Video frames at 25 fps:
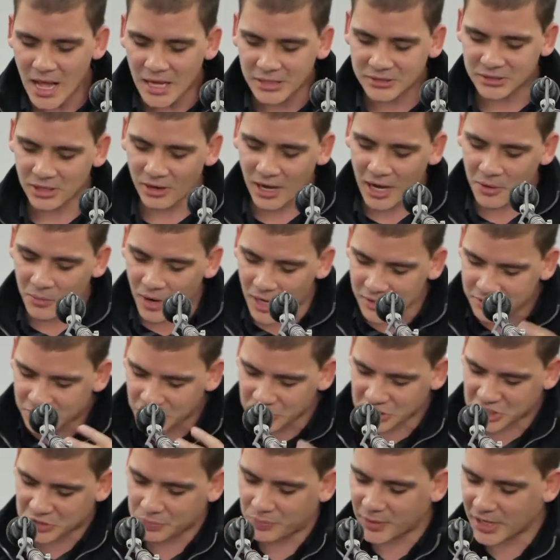So I want
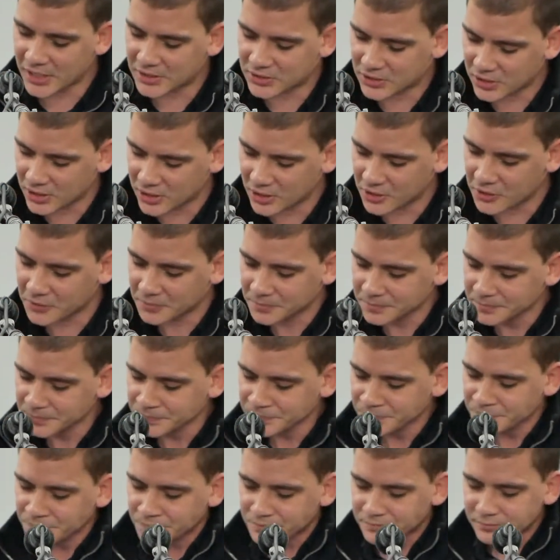to speak to you
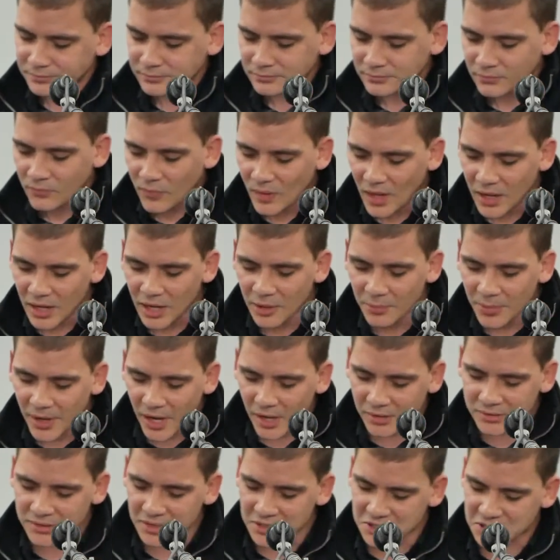
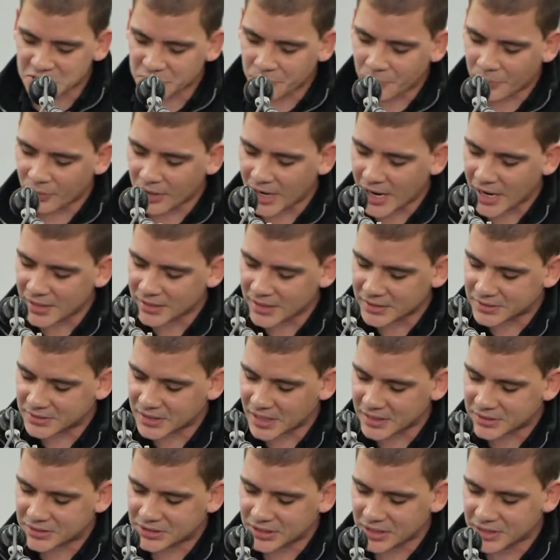about this prayer that,
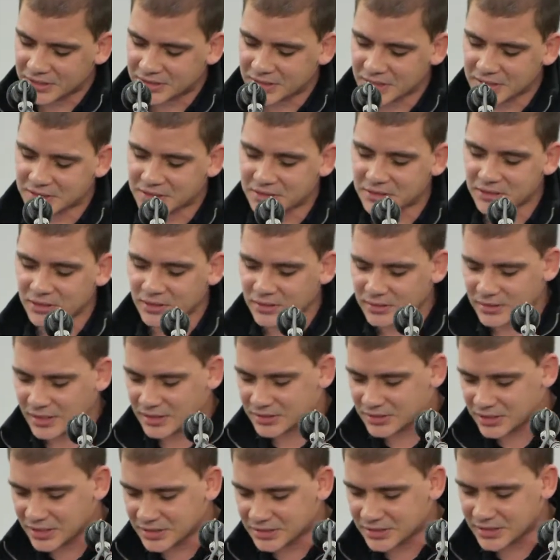that Jesus
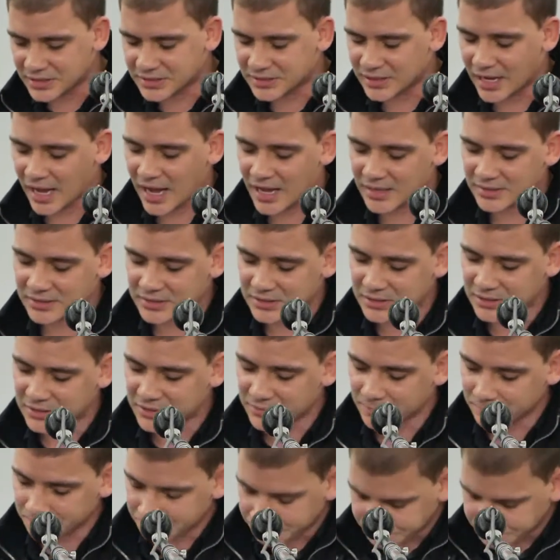that Jesus asks,